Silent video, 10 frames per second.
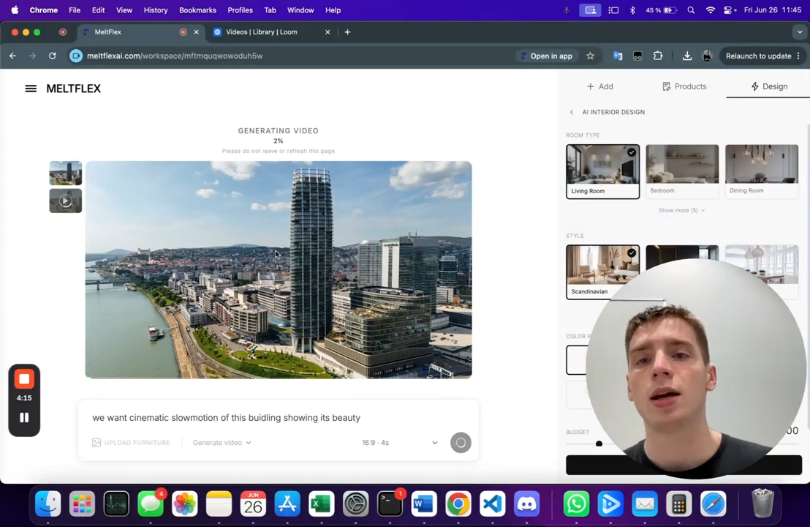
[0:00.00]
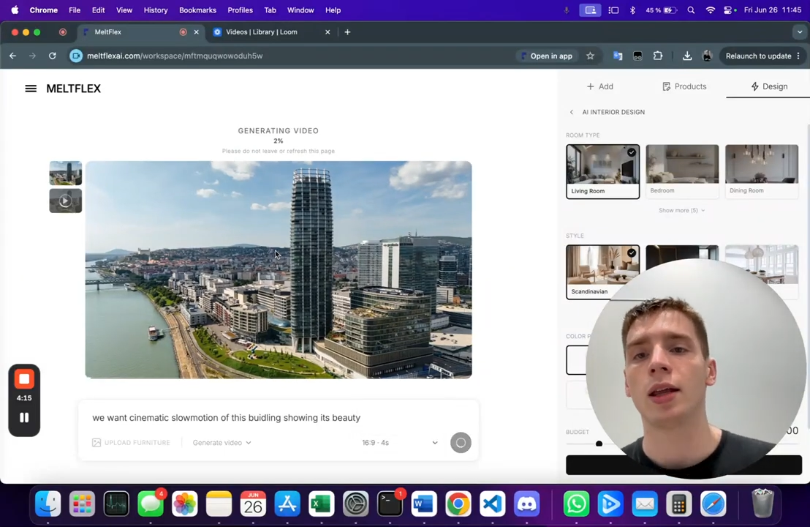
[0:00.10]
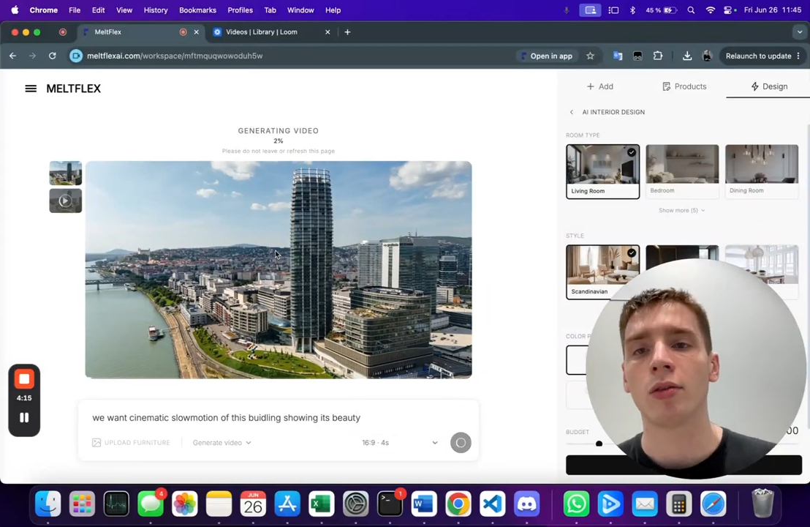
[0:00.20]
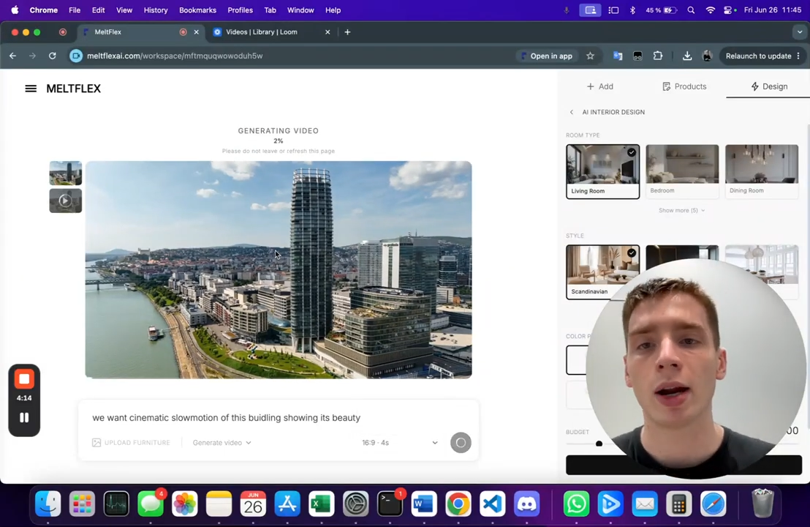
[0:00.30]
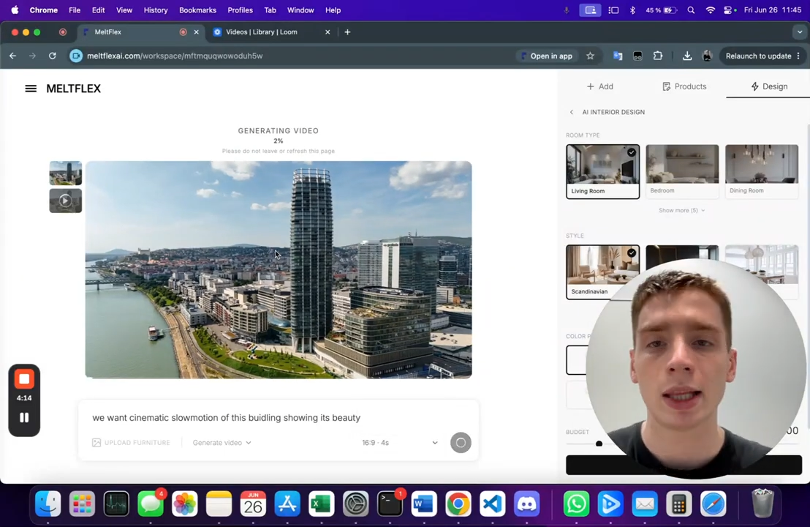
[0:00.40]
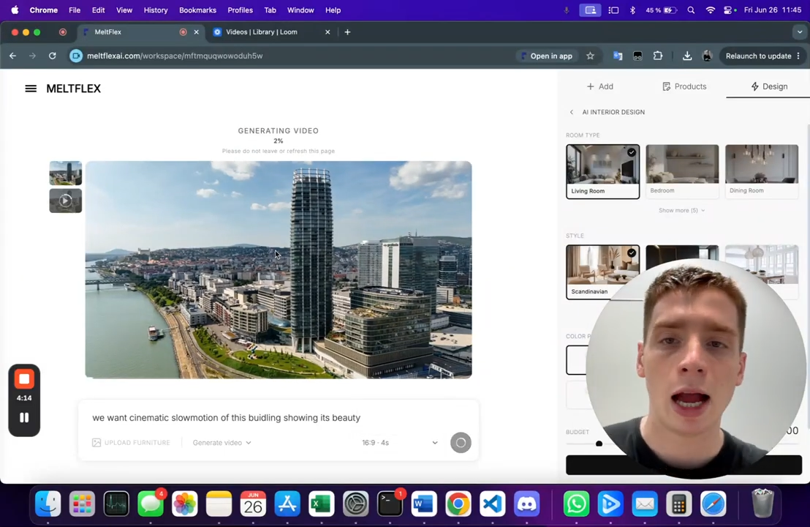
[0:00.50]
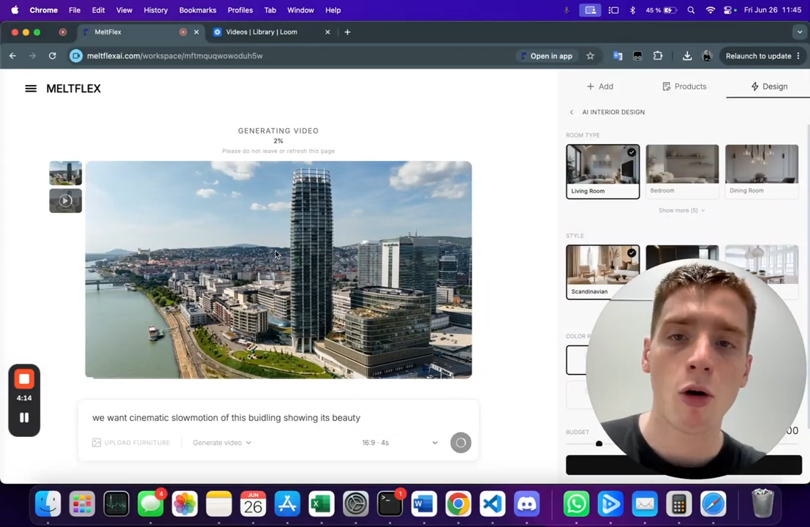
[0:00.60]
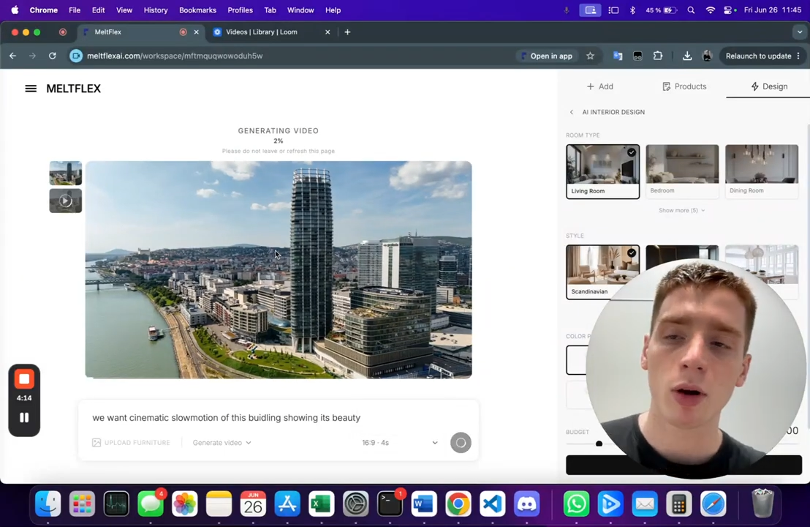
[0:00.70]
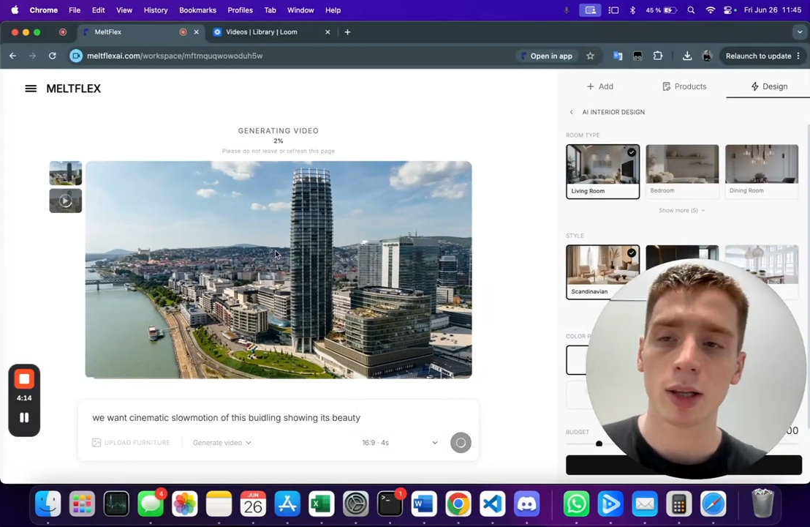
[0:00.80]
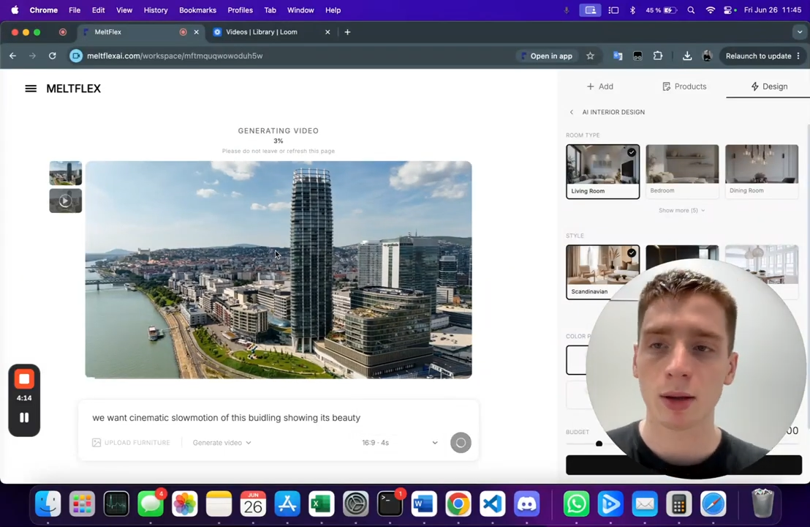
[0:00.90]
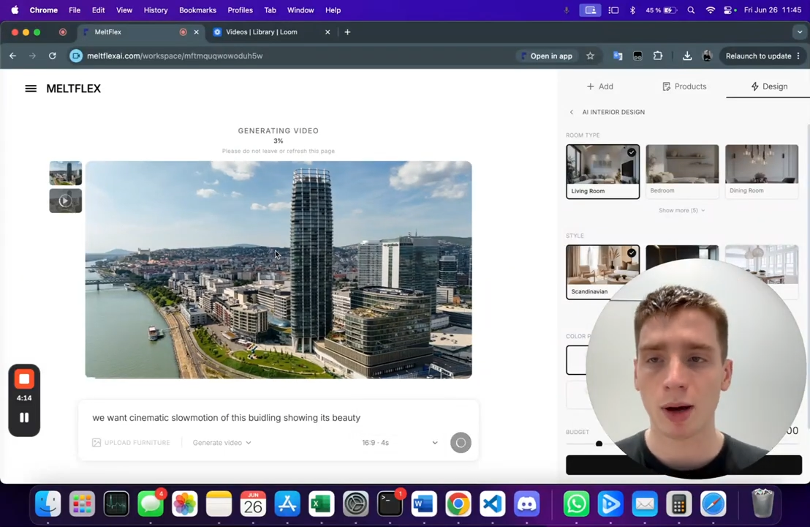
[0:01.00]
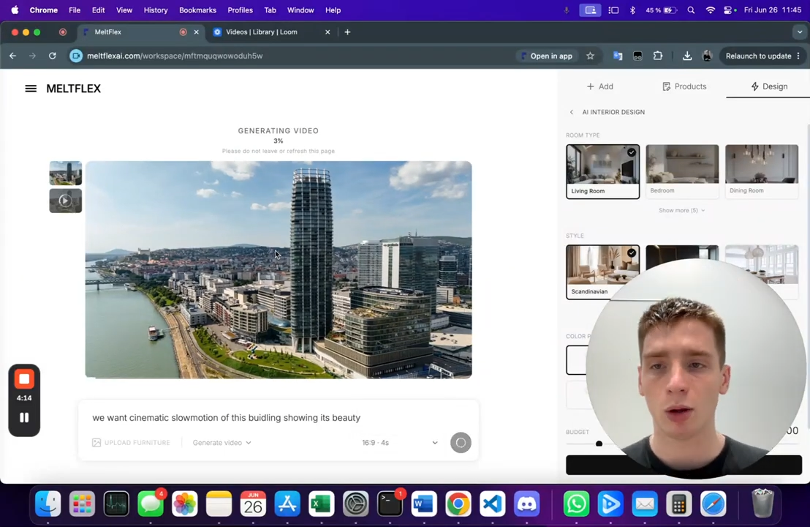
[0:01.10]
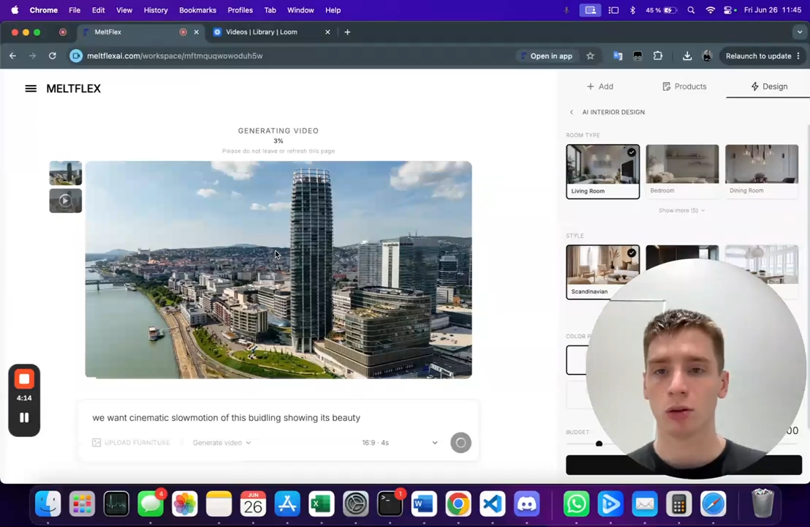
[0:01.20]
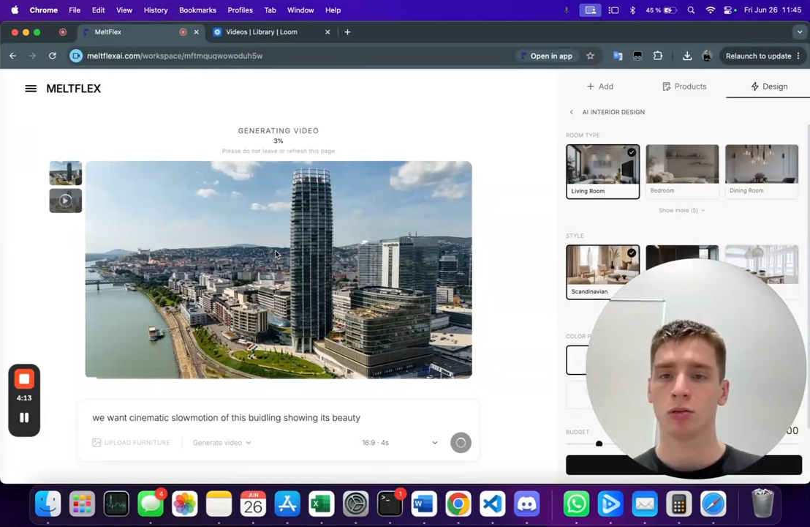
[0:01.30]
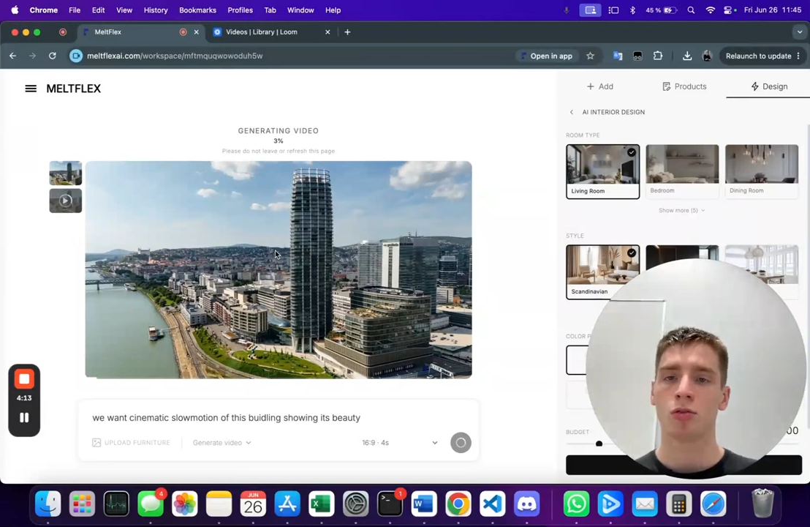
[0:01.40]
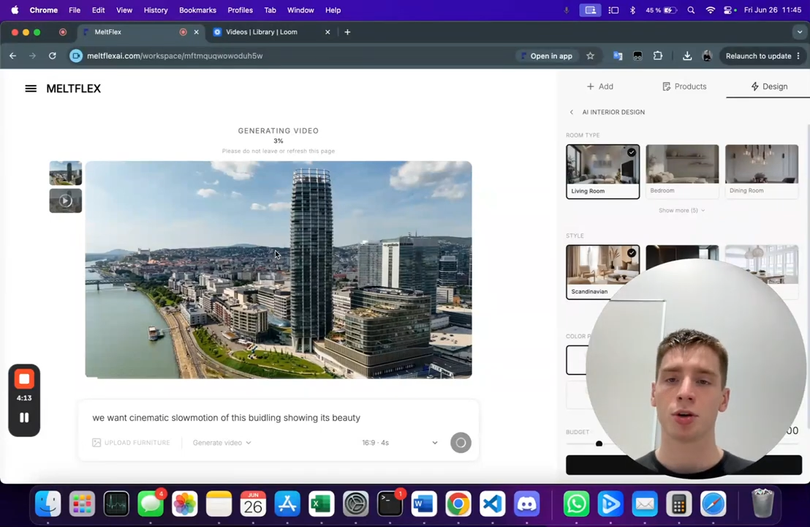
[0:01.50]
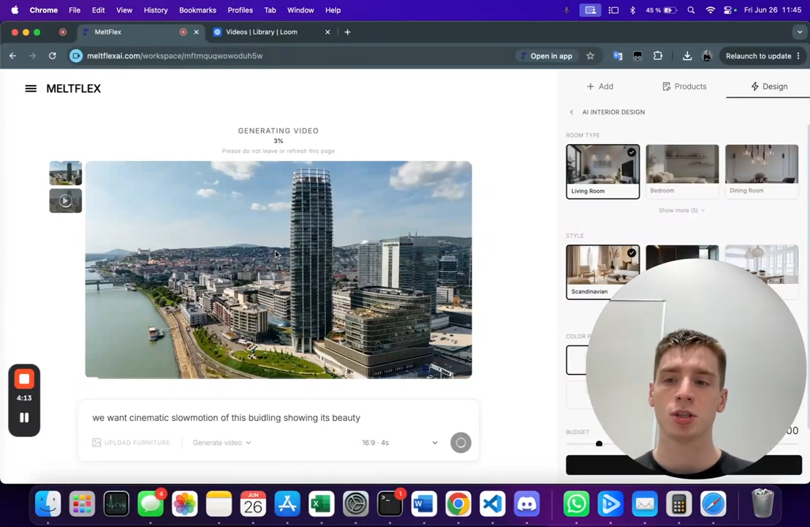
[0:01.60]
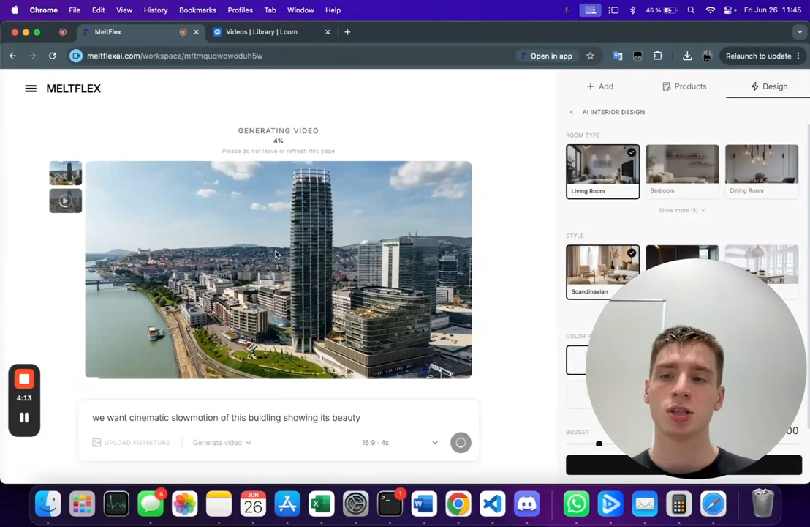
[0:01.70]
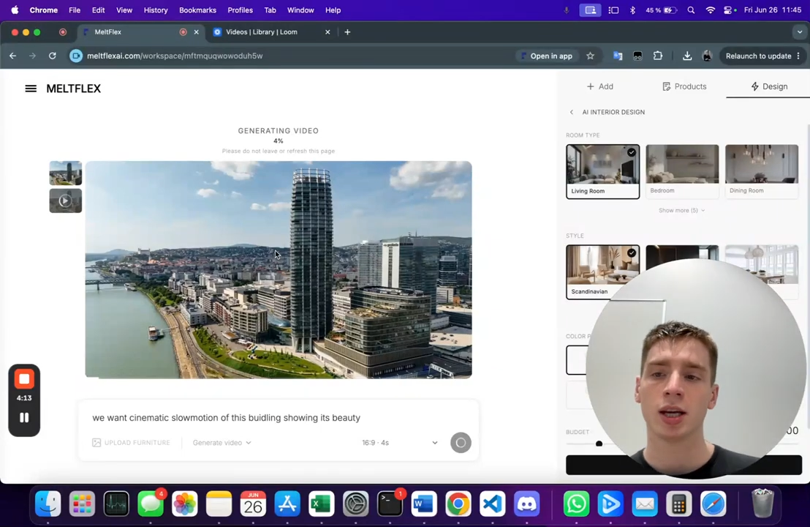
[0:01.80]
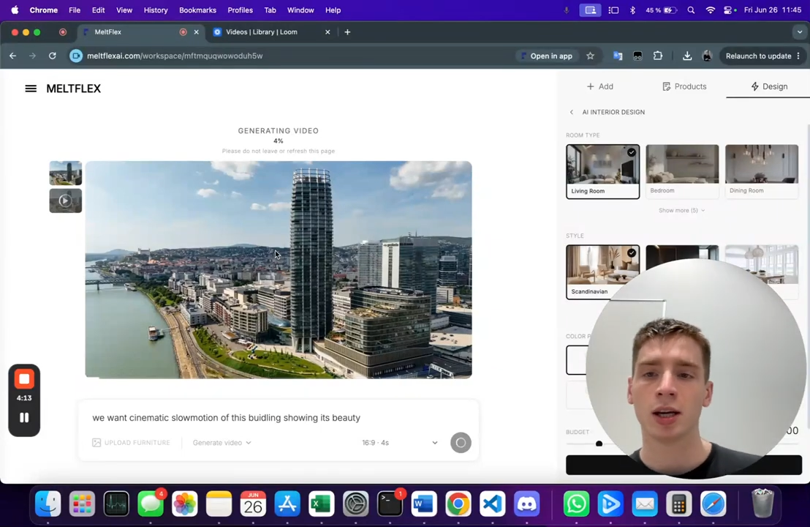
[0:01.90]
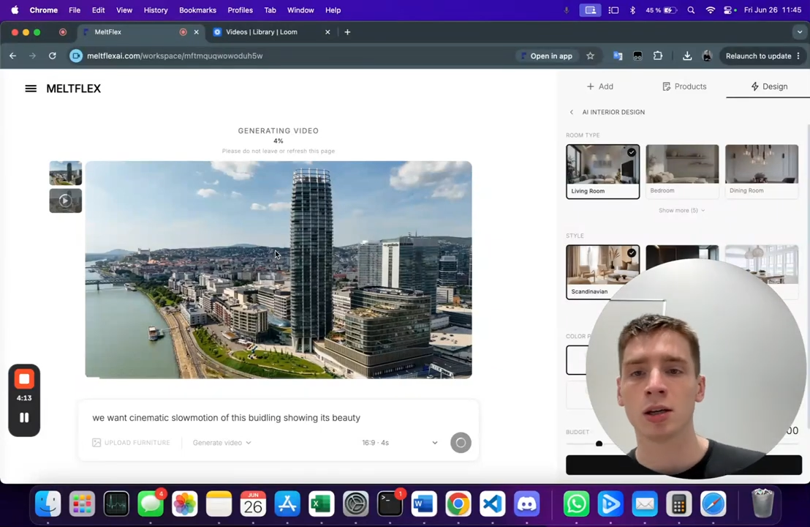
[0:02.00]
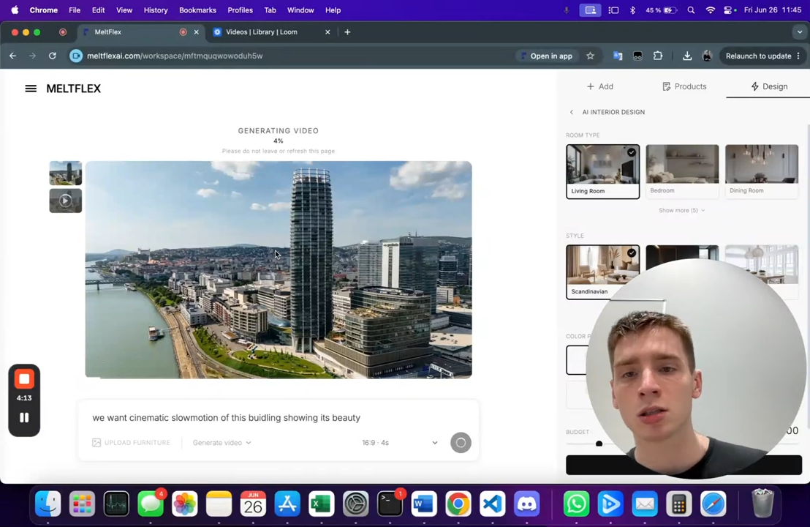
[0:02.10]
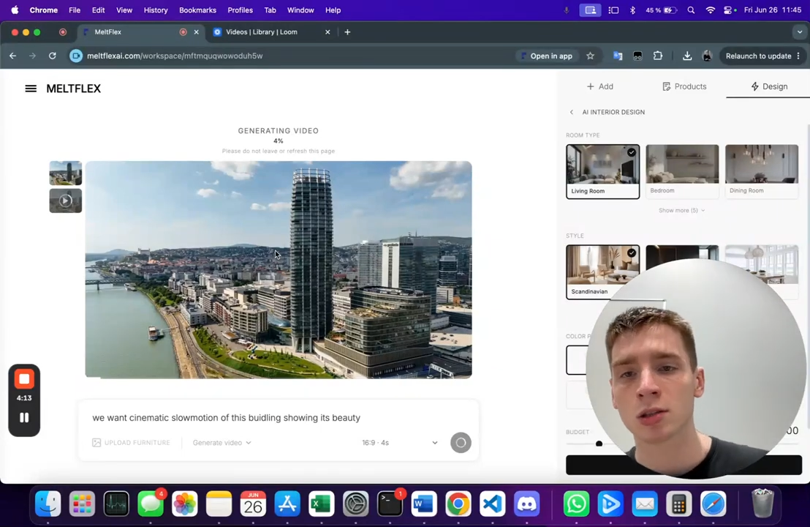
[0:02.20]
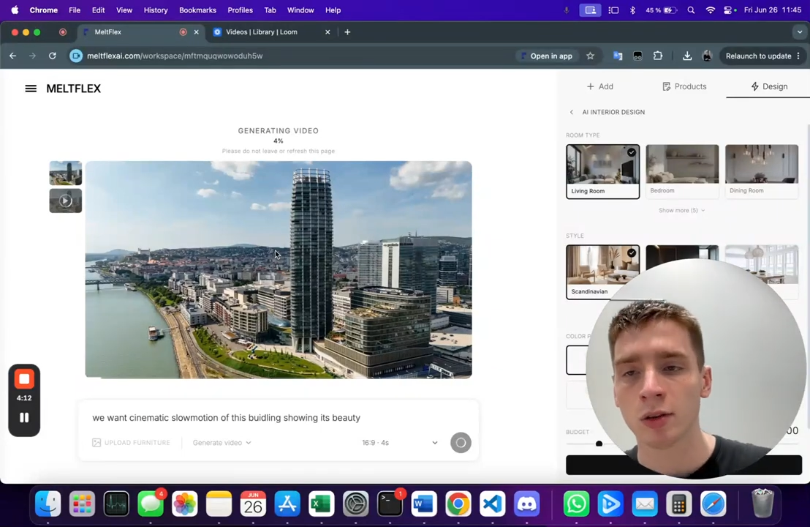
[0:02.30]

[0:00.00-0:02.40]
And right now, in about 30 seconds,